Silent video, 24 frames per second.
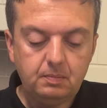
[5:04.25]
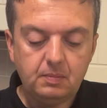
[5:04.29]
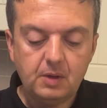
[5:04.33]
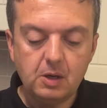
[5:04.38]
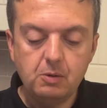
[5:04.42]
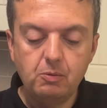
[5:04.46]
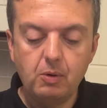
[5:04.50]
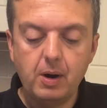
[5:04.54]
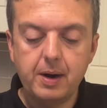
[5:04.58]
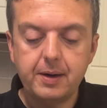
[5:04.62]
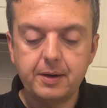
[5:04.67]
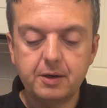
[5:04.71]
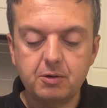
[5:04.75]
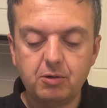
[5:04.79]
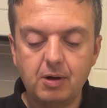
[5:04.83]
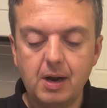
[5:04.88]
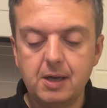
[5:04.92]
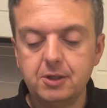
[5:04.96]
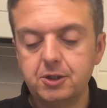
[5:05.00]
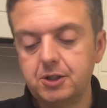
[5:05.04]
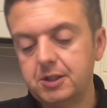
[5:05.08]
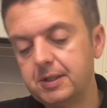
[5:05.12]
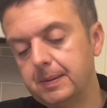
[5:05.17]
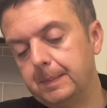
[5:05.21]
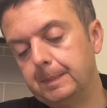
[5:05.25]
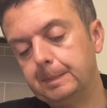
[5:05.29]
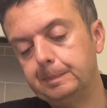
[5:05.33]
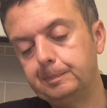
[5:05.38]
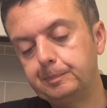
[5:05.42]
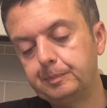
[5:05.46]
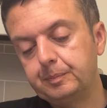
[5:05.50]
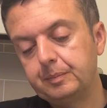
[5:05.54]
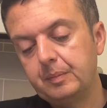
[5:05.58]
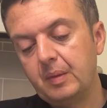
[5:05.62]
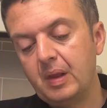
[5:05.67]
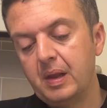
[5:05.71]
Right, the crust.
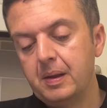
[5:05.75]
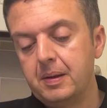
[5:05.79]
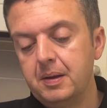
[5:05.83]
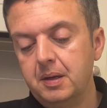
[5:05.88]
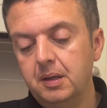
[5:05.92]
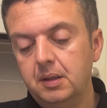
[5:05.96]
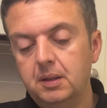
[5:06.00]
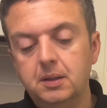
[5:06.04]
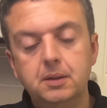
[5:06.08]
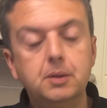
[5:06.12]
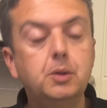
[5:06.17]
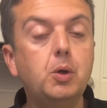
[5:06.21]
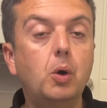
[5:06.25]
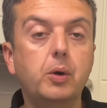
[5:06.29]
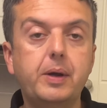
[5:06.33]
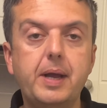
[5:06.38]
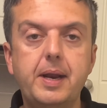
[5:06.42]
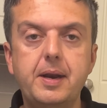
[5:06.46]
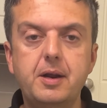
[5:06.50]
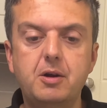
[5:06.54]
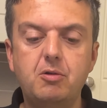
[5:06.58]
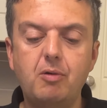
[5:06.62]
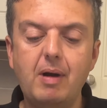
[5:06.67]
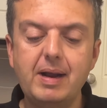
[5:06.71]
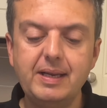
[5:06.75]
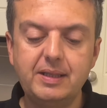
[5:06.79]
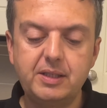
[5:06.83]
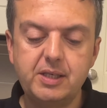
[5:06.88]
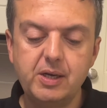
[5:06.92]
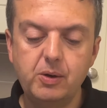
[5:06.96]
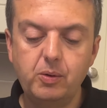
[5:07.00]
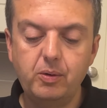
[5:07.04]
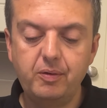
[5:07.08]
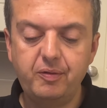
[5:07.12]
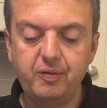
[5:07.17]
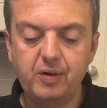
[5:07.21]
Not getting a great
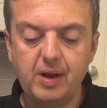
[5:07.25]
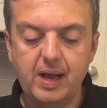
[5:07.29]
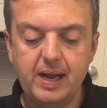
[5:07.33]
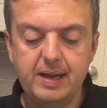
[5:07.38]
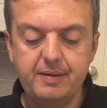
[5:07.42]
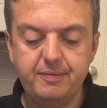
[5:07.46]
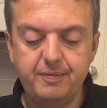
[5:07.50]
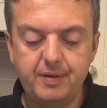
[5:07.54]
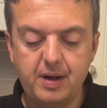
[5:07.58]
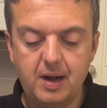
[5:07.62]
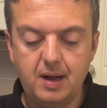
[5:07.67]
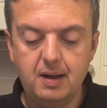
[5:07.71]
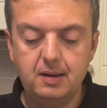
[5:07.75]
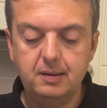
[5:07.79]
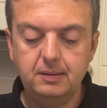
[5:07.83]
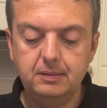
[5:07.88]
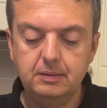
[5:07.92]
deal of flavour.